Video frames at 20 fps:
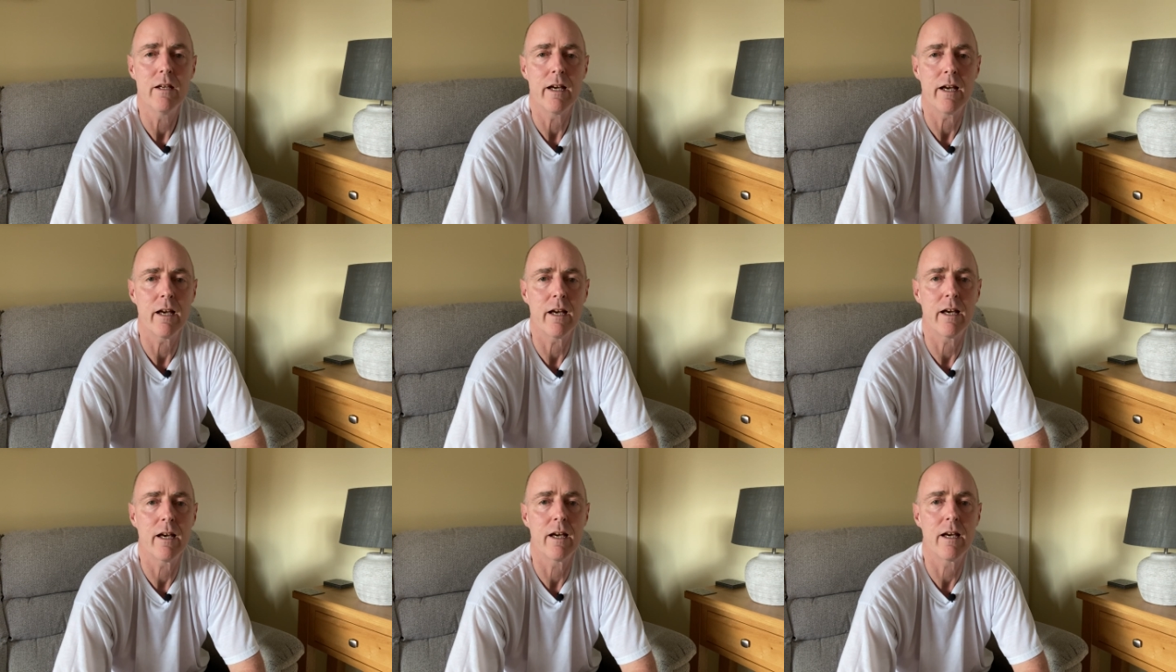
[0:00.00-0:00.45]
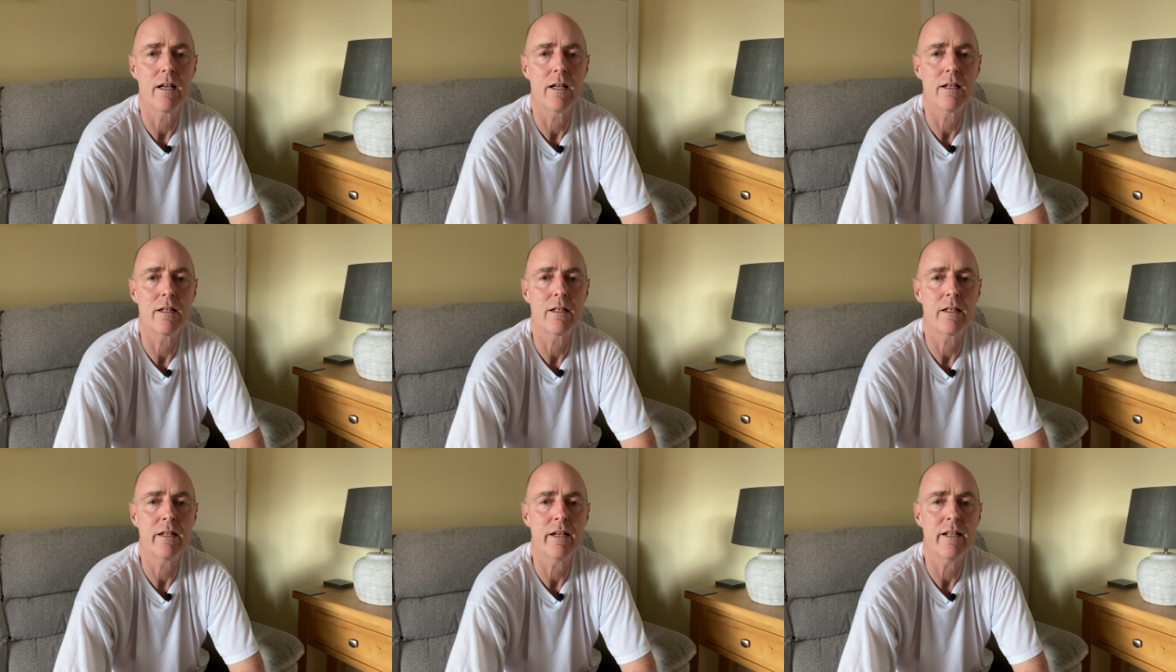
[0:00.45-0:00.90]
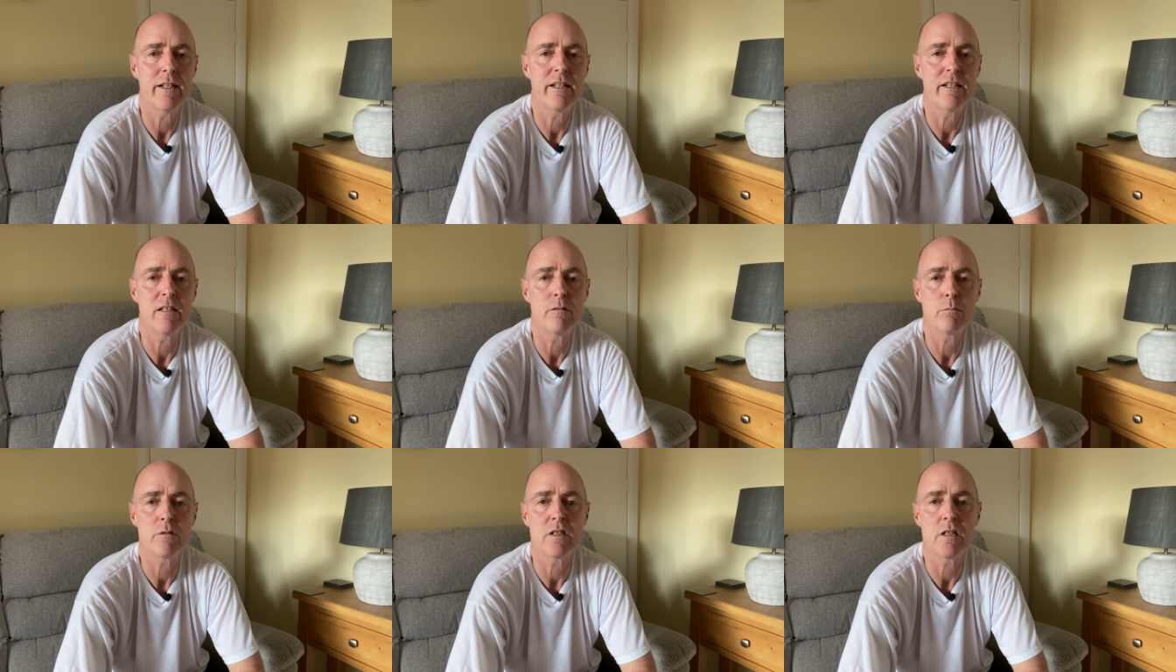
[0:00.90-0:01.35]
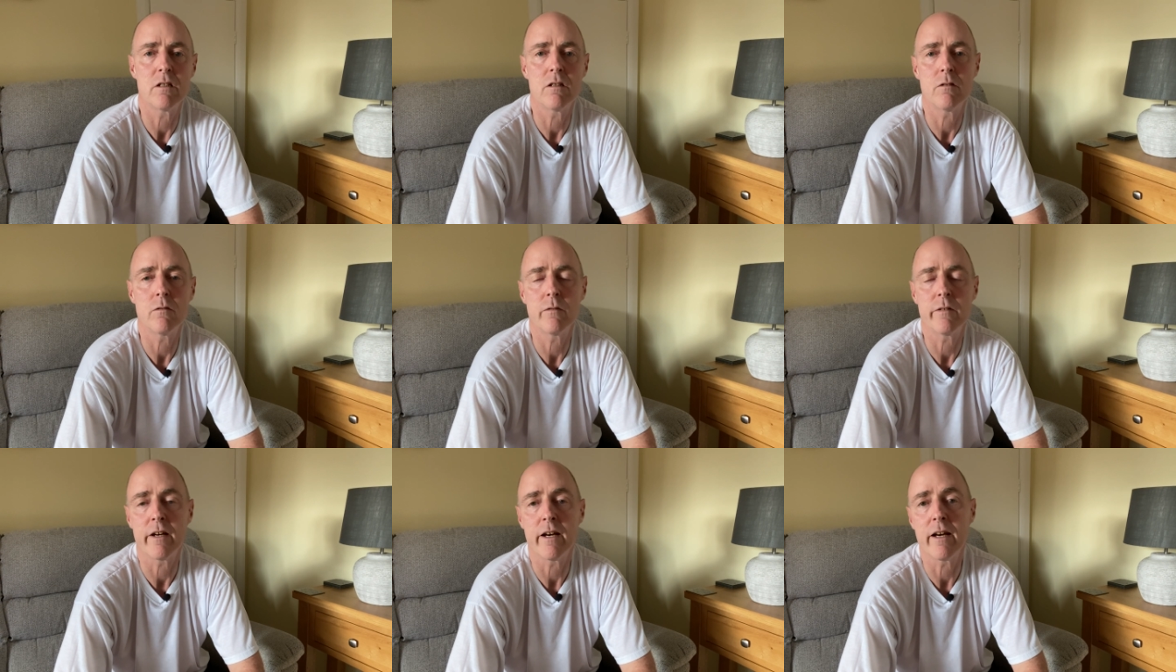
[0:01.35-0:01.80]
and killing
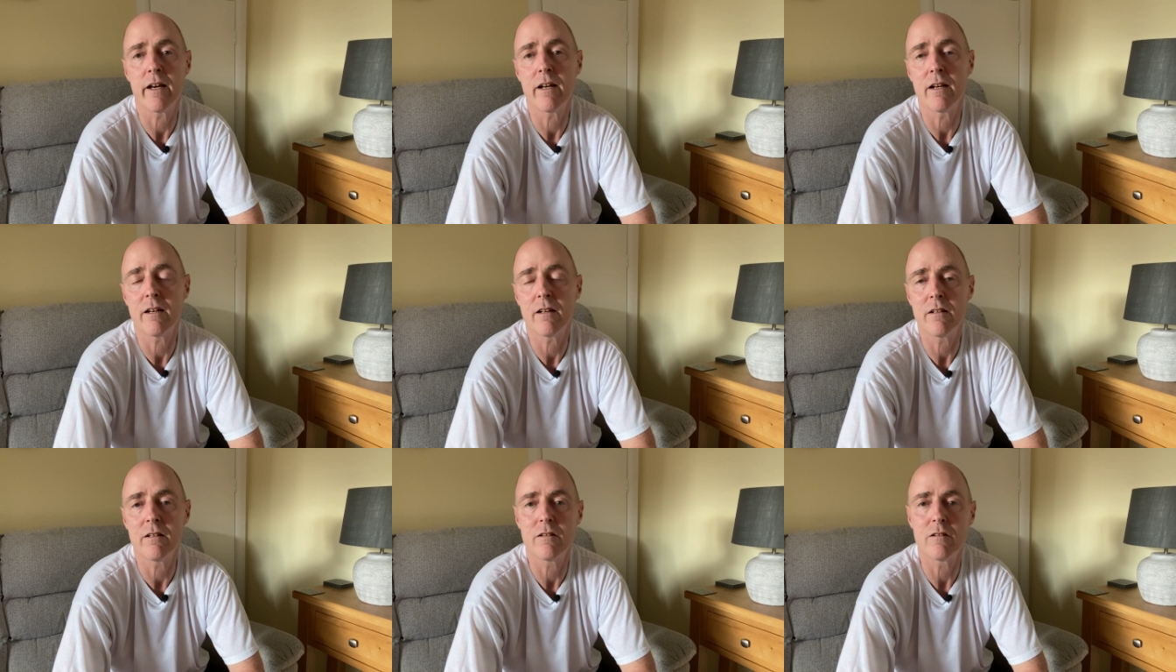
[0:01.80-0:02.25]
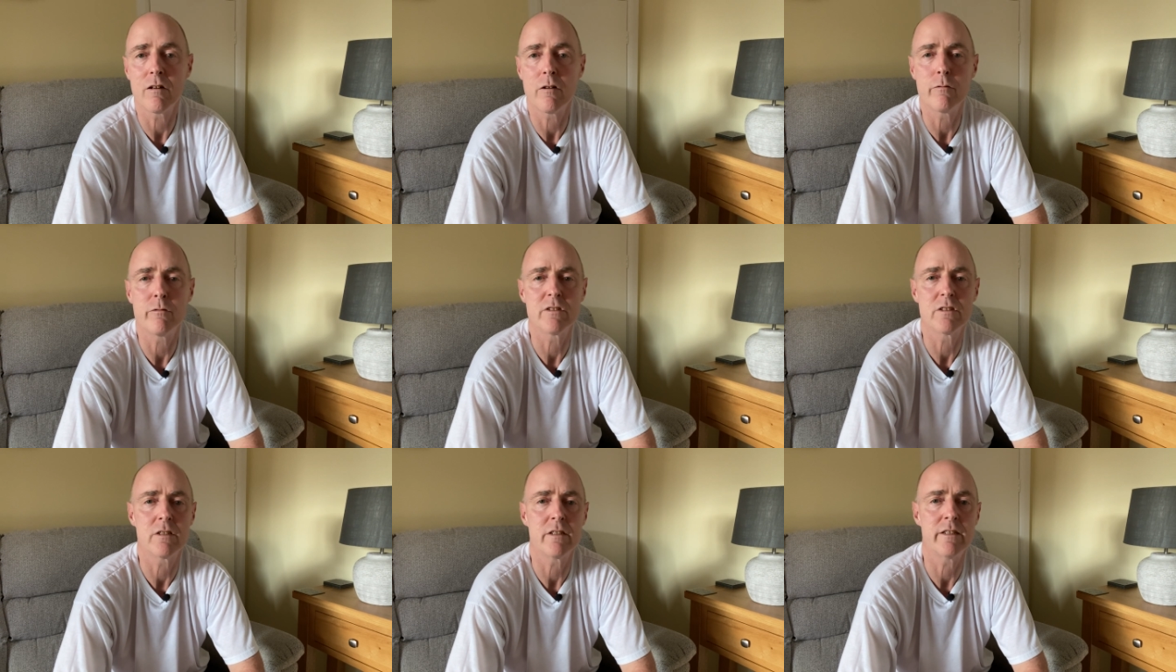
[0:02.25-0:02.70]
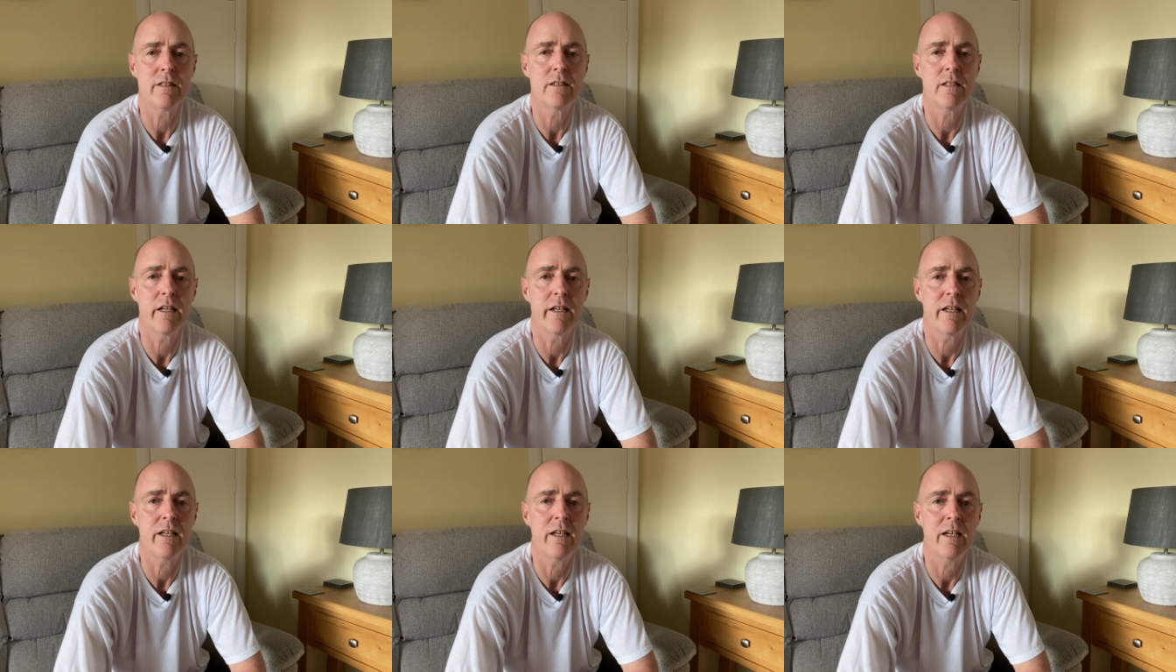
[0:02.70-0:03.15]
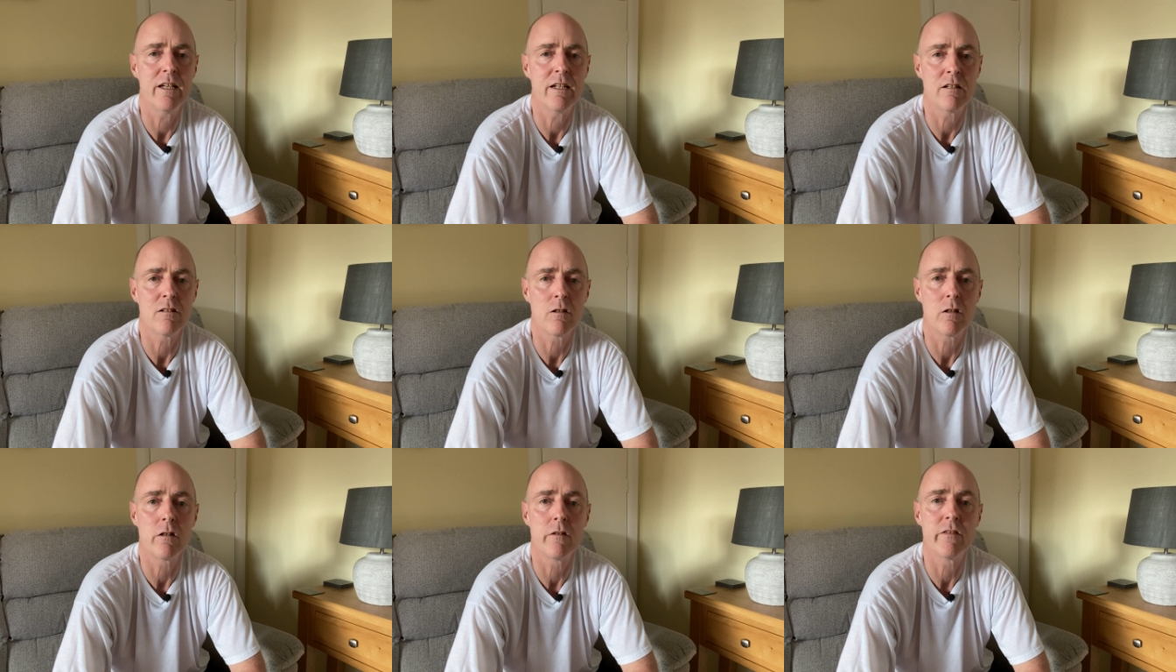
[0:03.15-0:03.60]
himself and obviously taking a
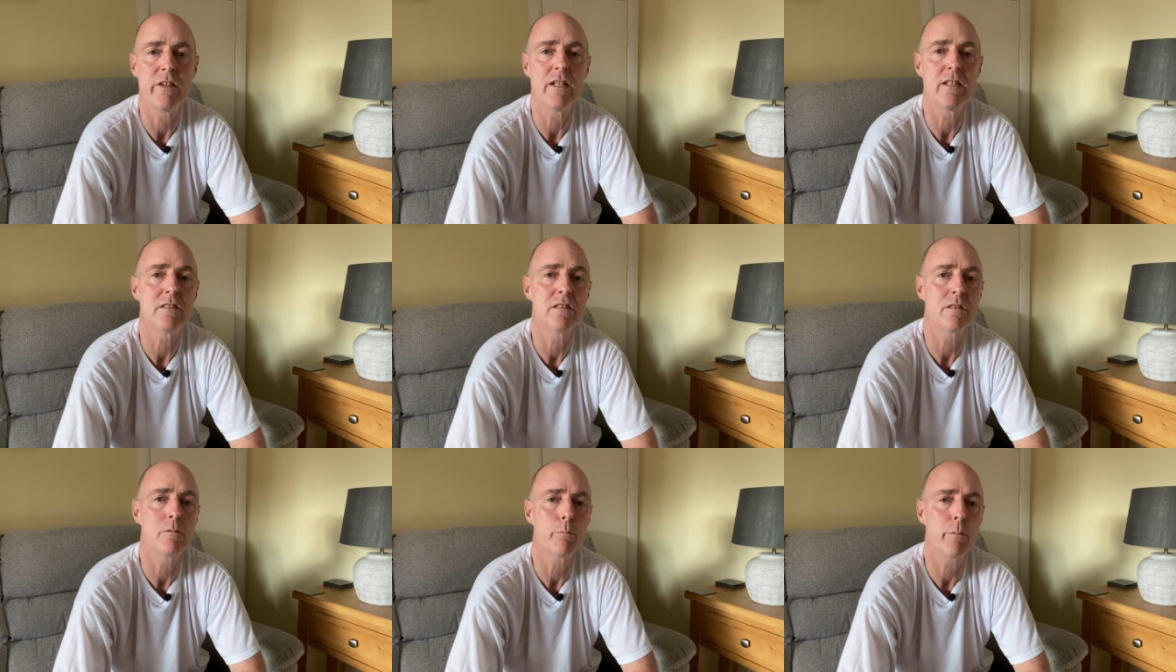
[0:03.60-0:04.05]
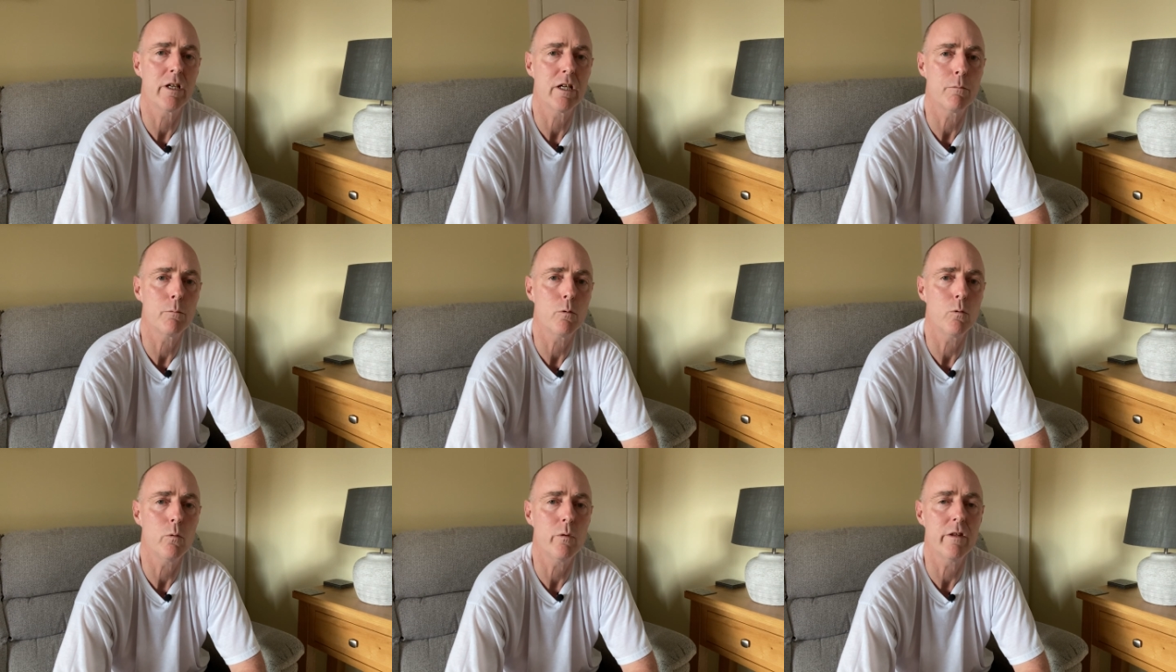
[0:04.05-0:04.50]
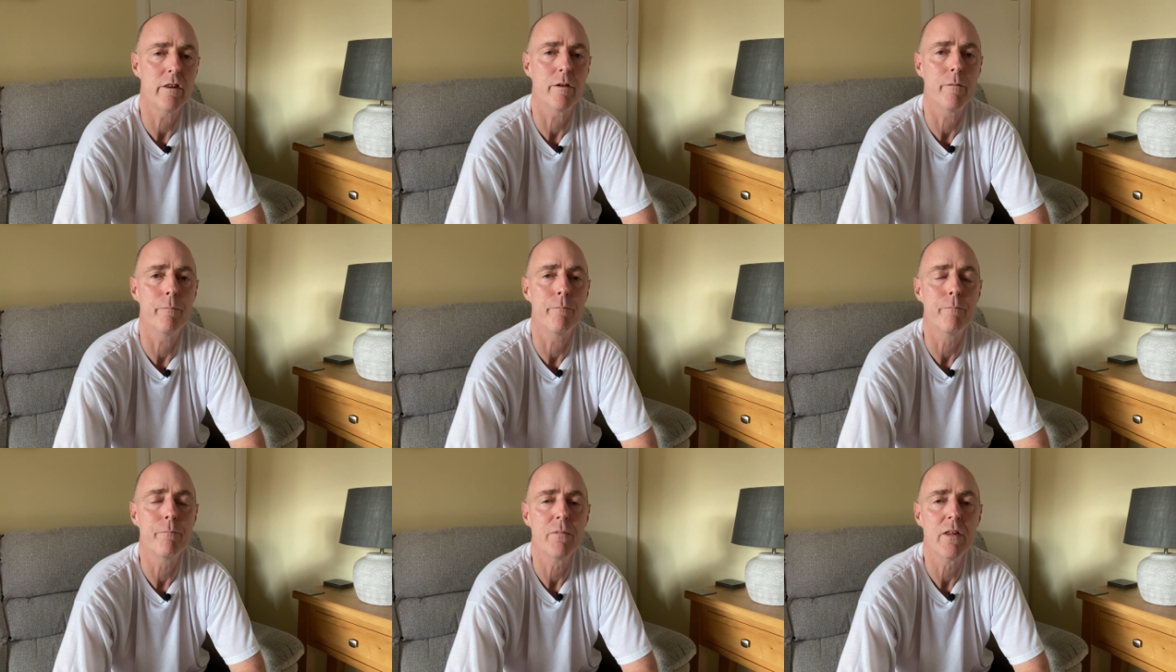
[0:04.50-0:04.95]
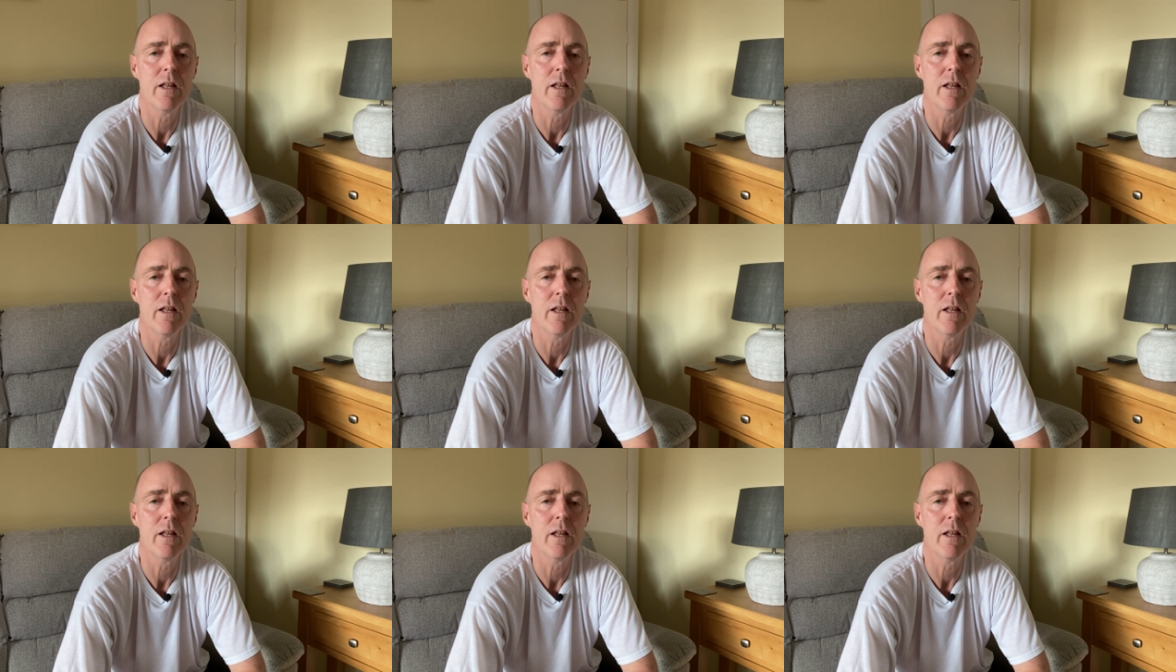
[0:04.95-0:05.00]
lot of innocent people with him.